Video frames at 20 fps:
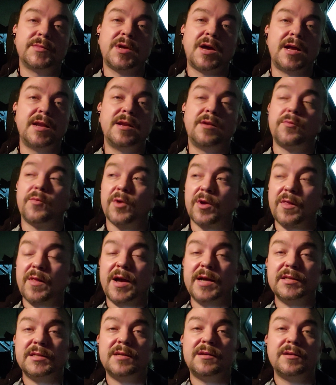I didn't
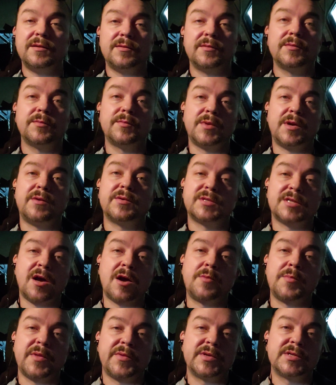realize it when I was
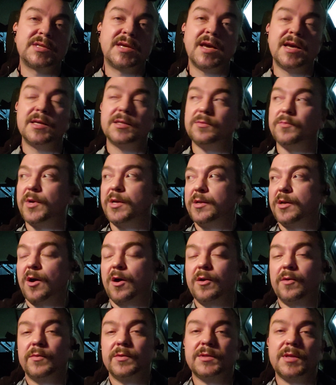talking about this case. My
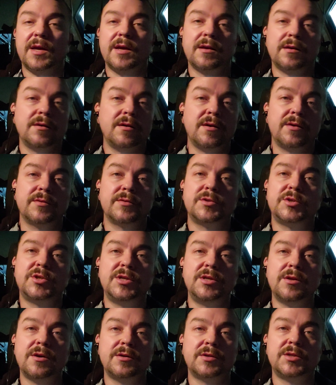daughter was like, oh,
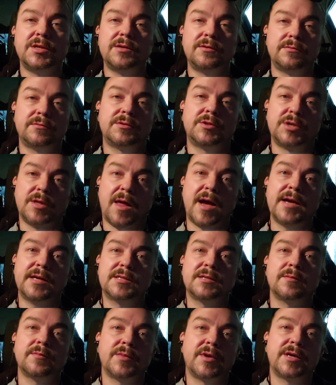she
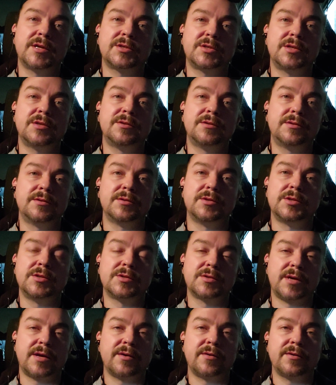likes him. Like,
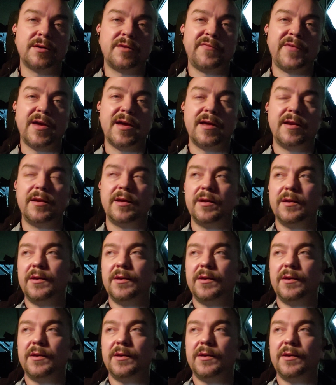she's like a fan.